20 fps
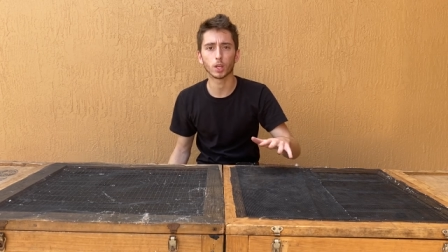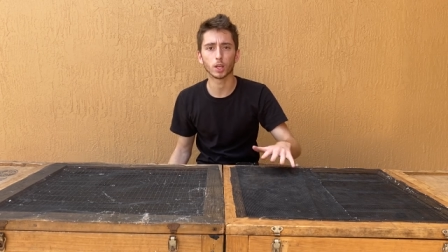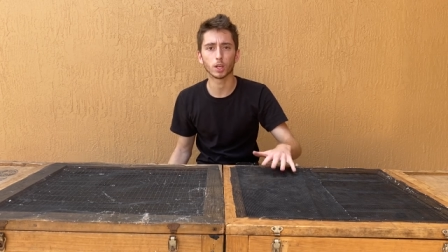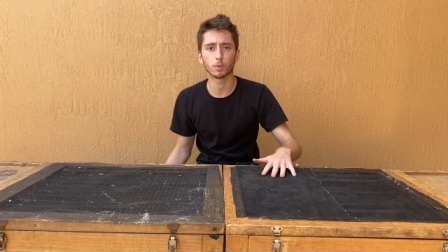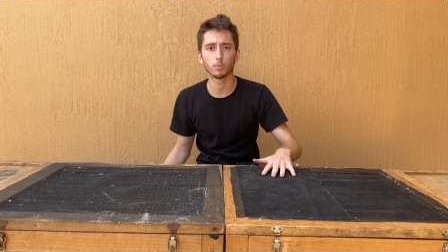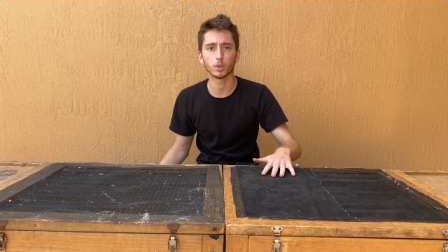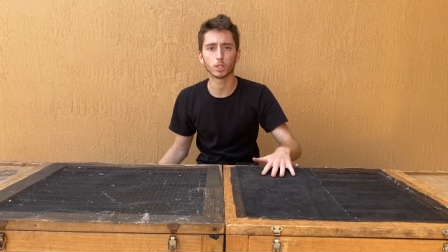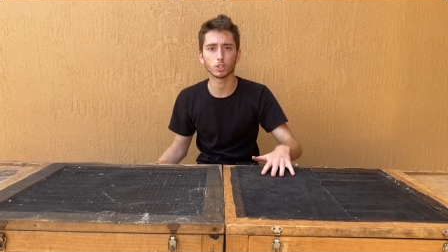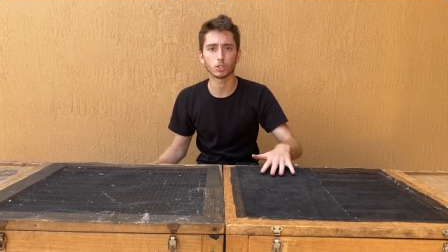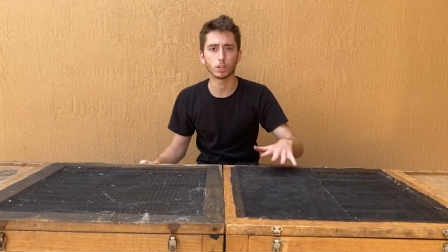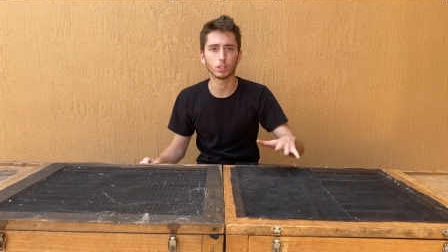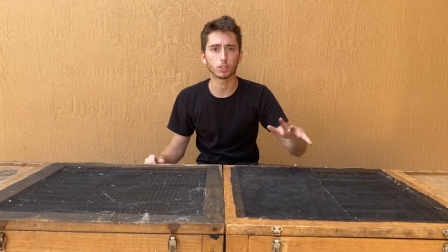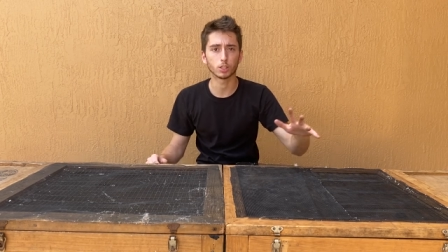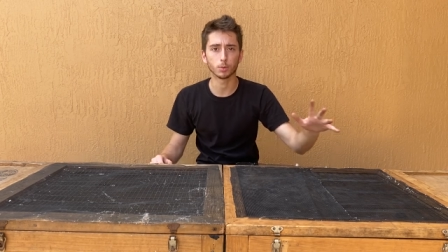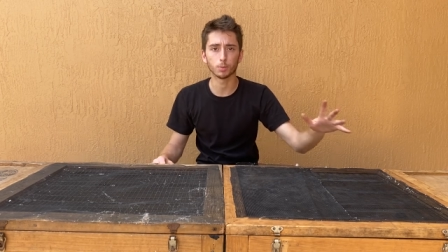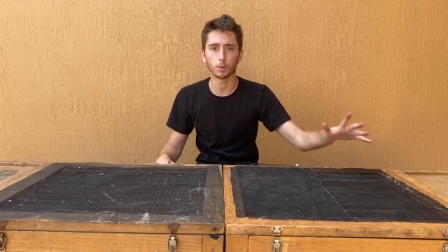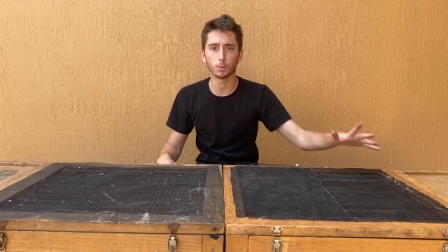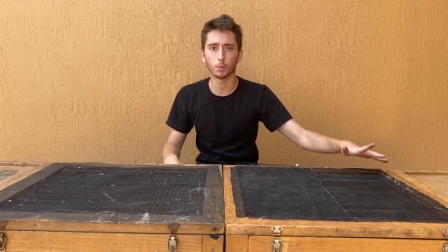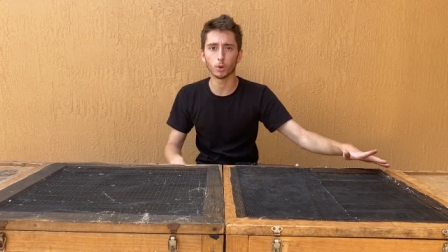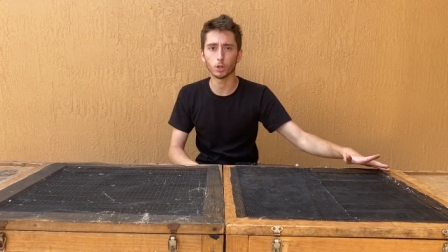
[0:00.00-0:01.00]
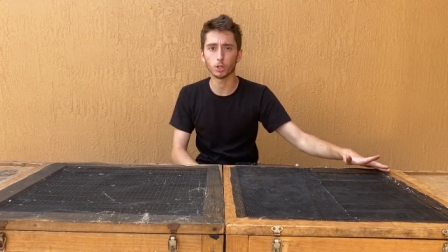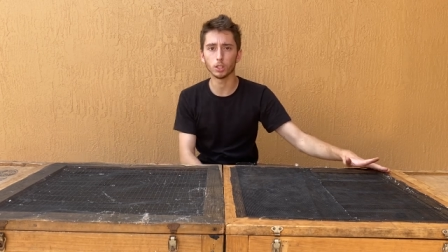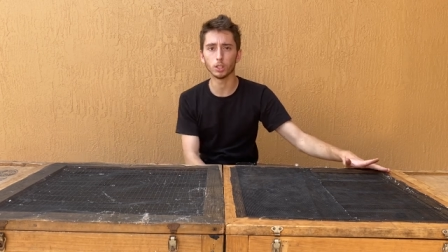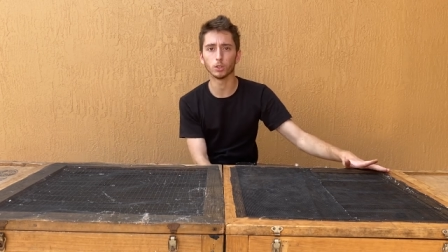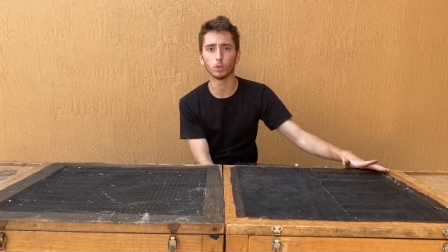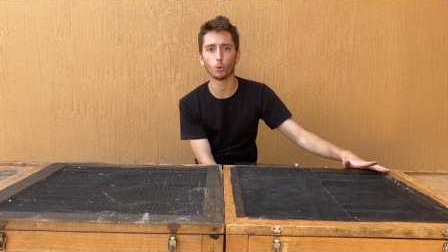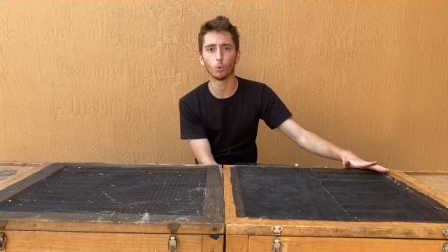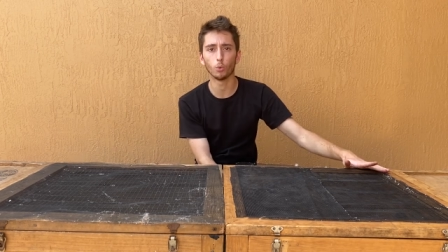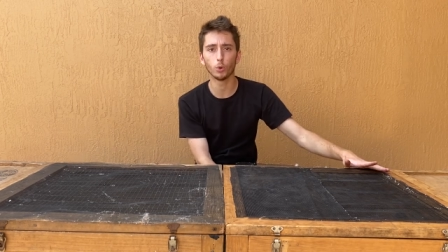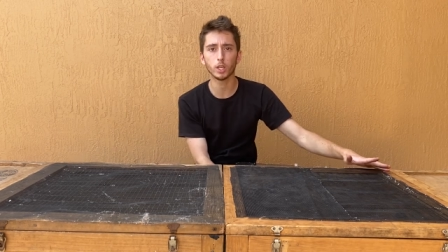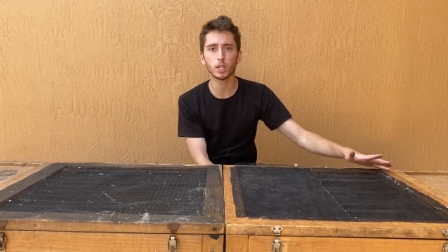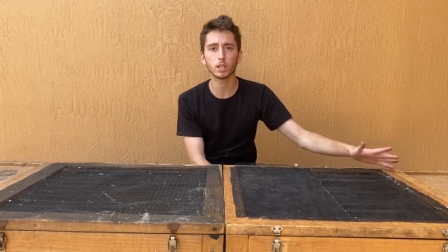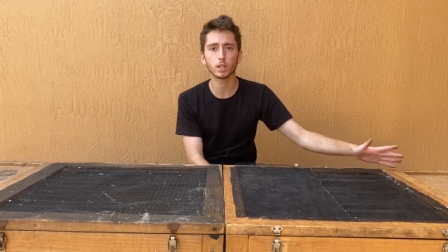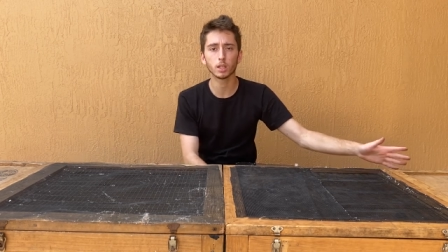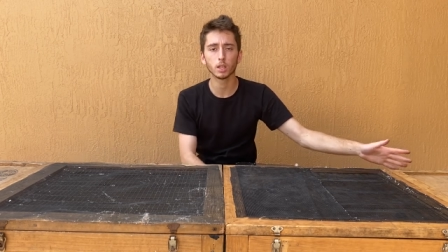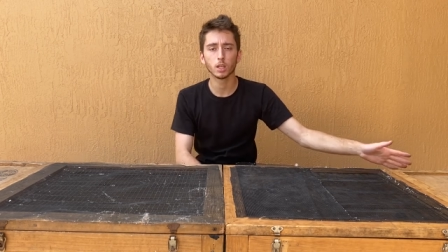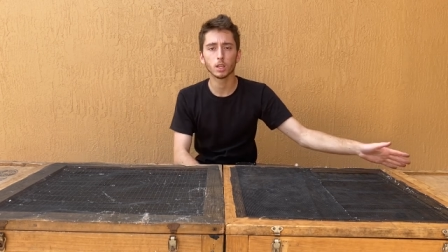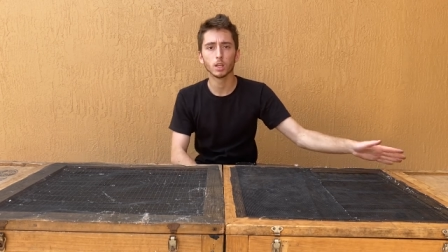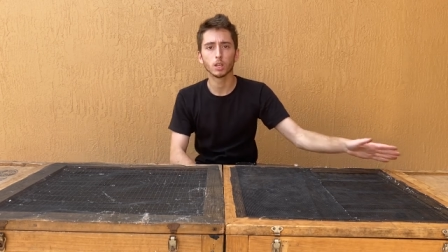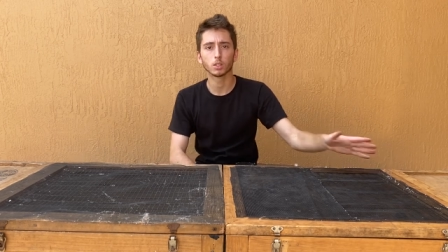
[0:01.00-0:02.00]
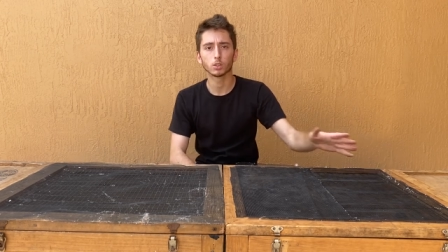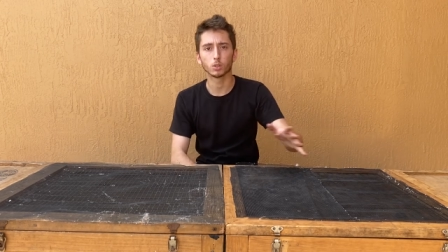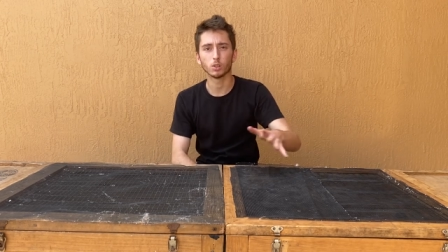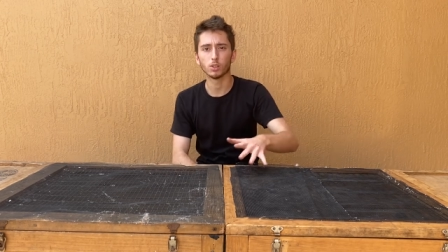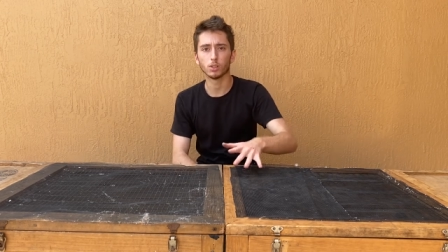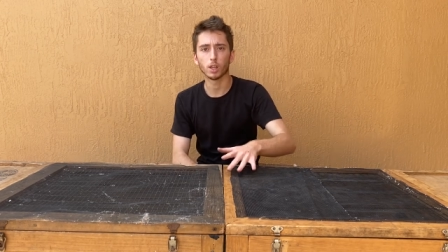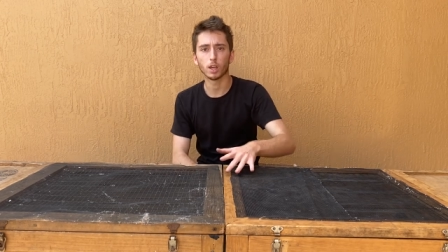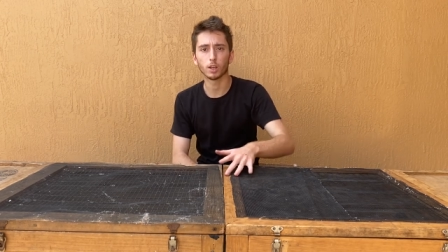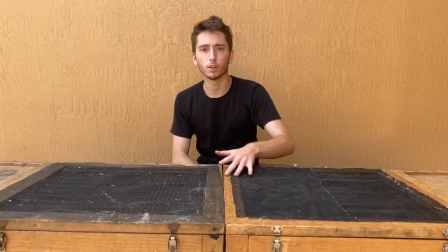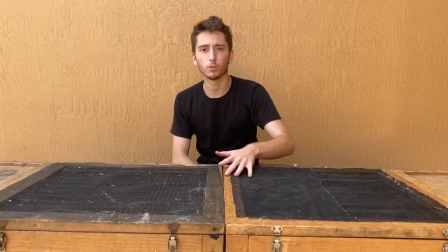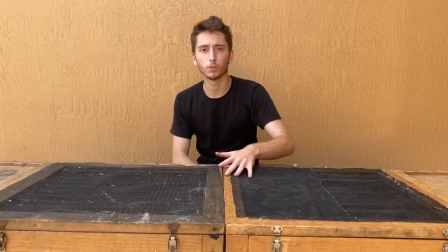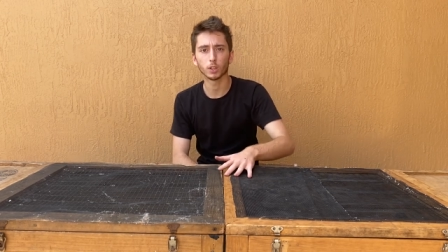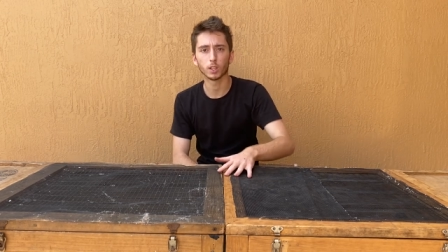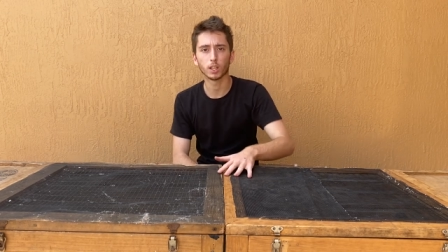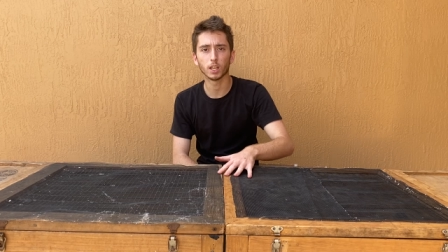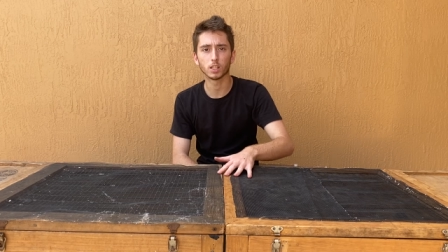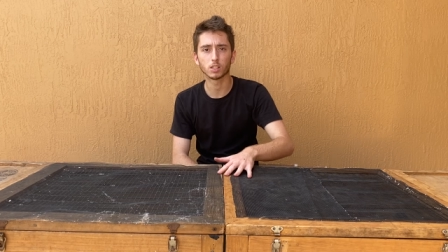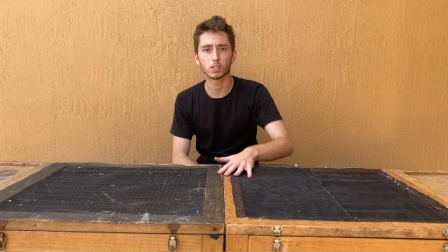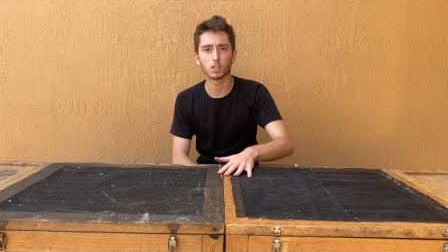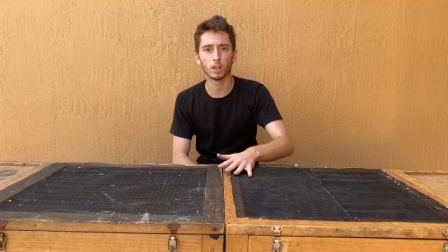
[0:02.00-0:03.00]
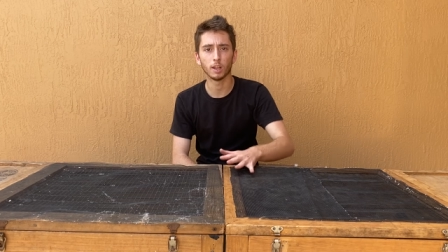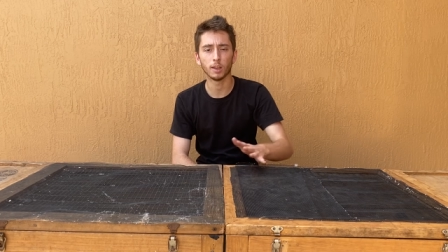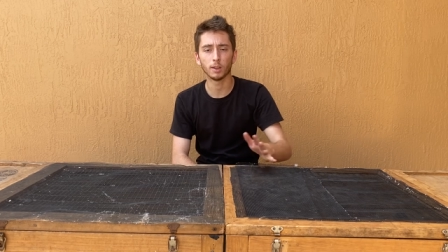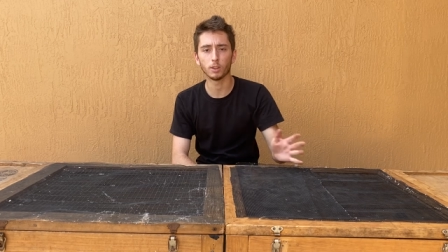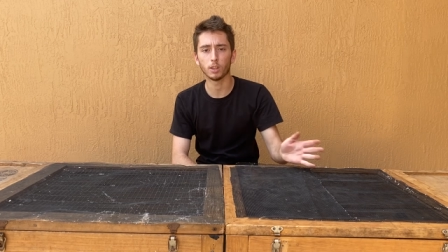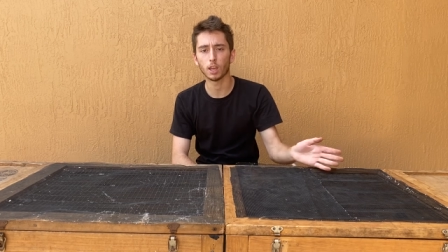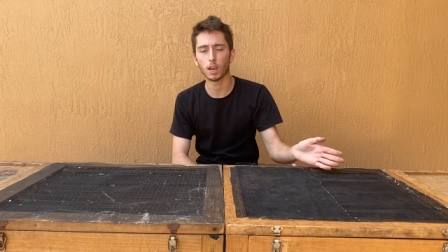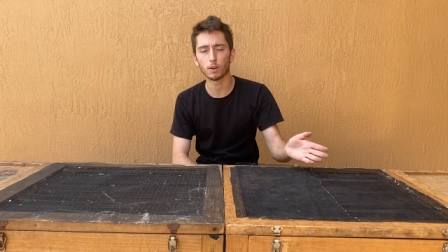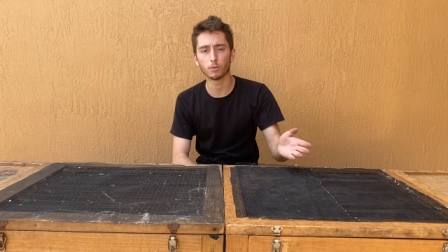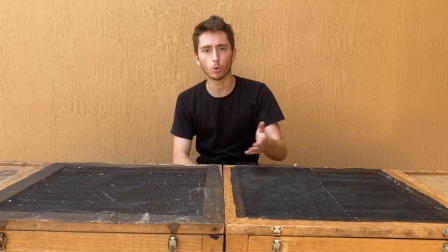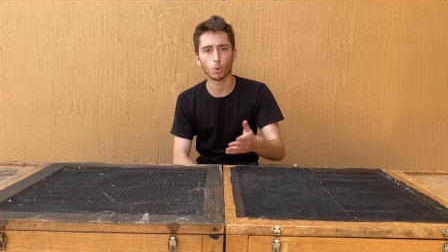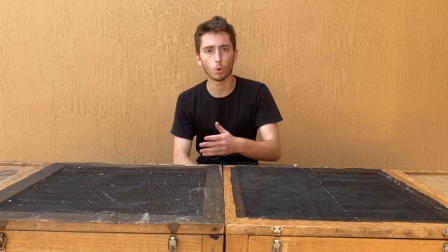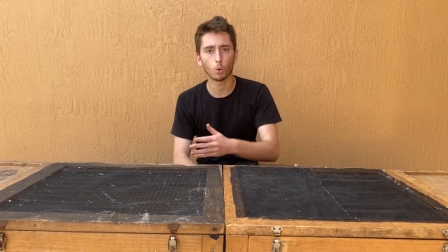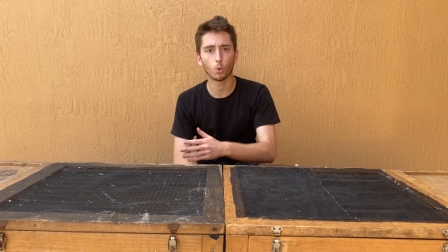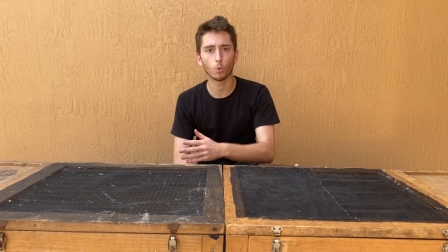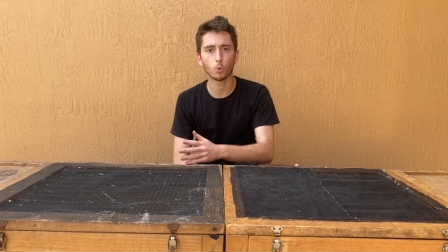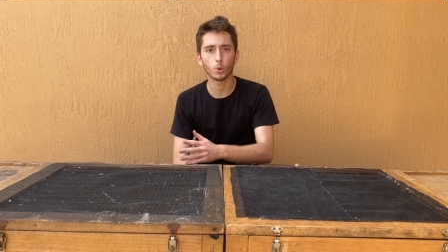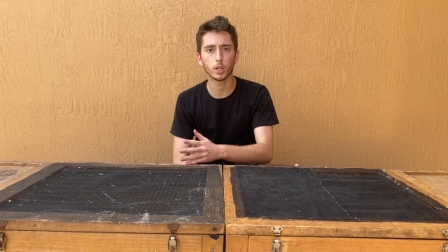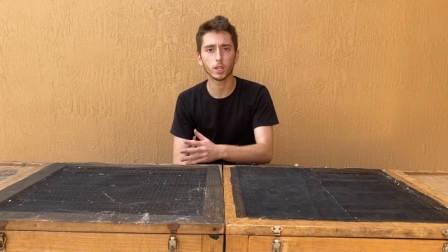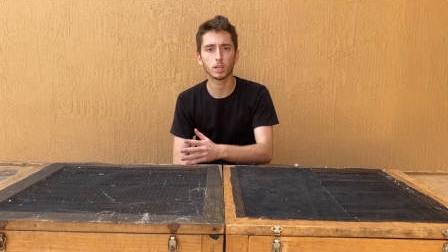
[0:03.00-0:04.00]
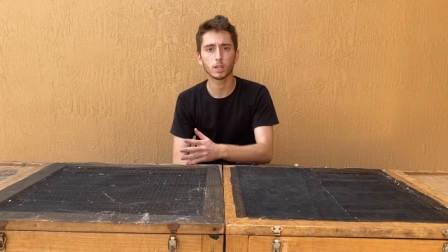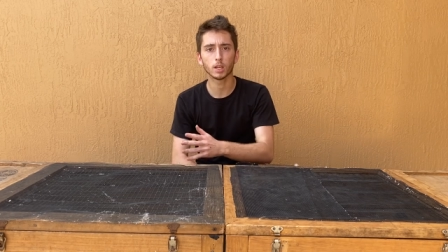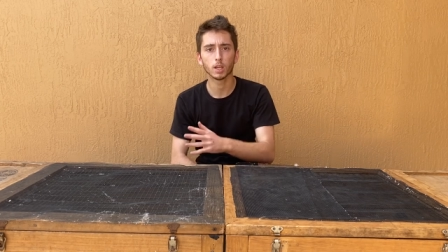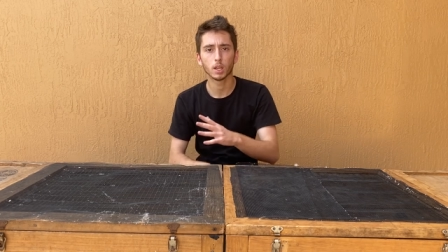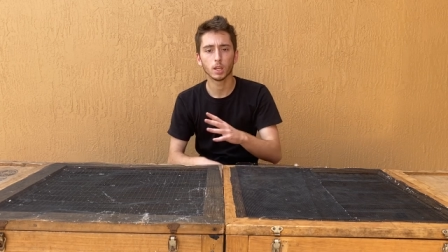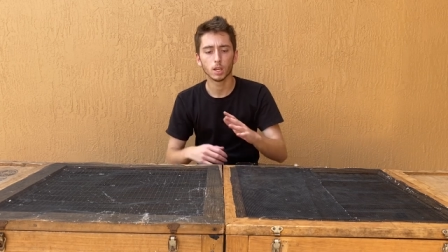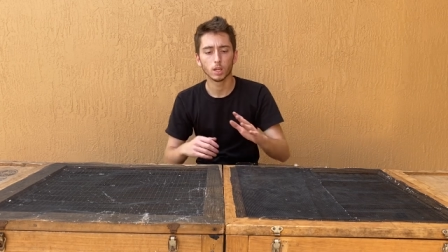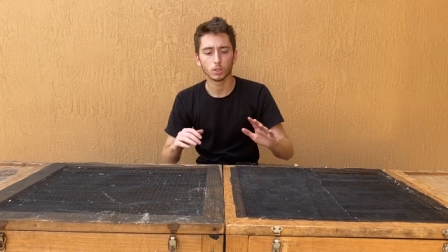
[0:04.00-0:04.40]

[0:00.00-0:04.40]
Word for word: So I got to make sure I ship them early in the week so that if it gets delayed, they have a whole week